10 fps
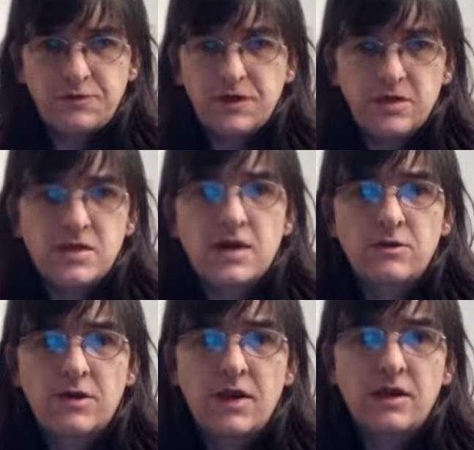Tree
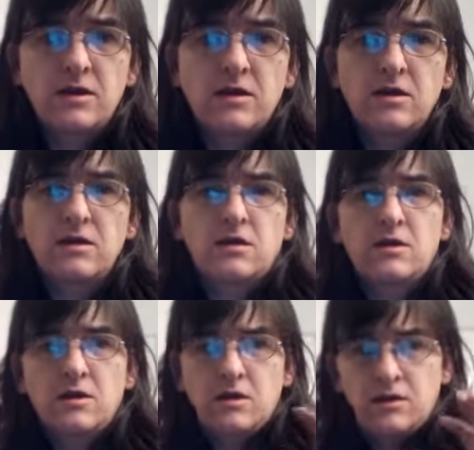men, I quite
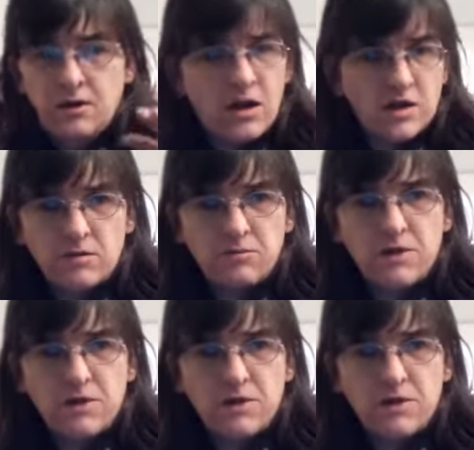like tree men.